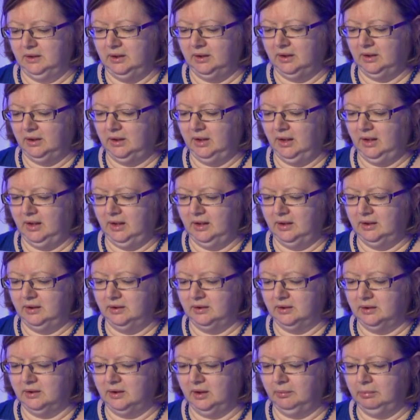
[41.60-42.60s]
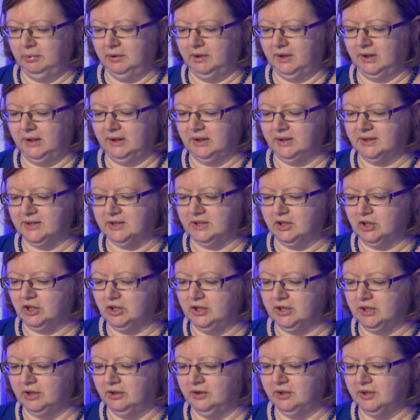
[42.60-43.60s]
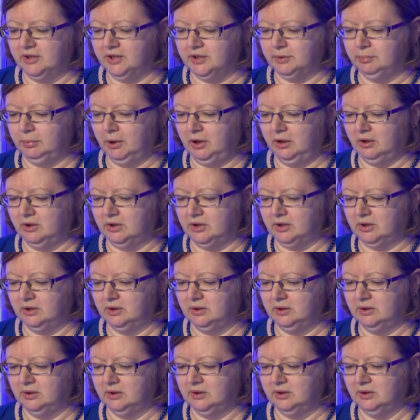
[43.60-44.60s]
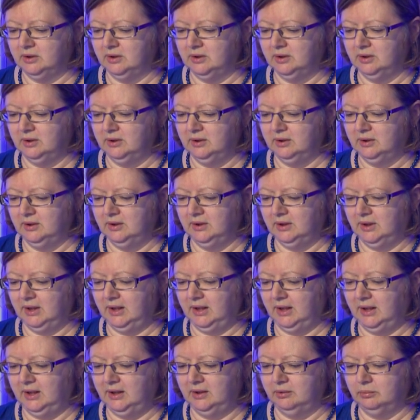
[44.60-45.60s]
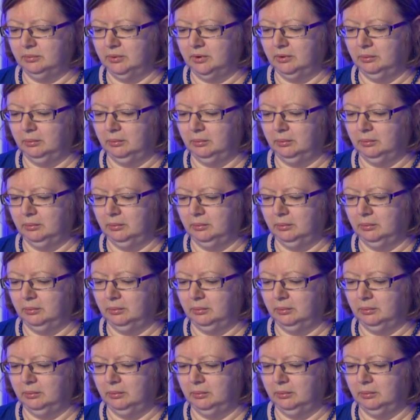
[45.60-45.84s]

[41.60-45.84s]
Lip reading: And a couple of little stitches on the spot and we're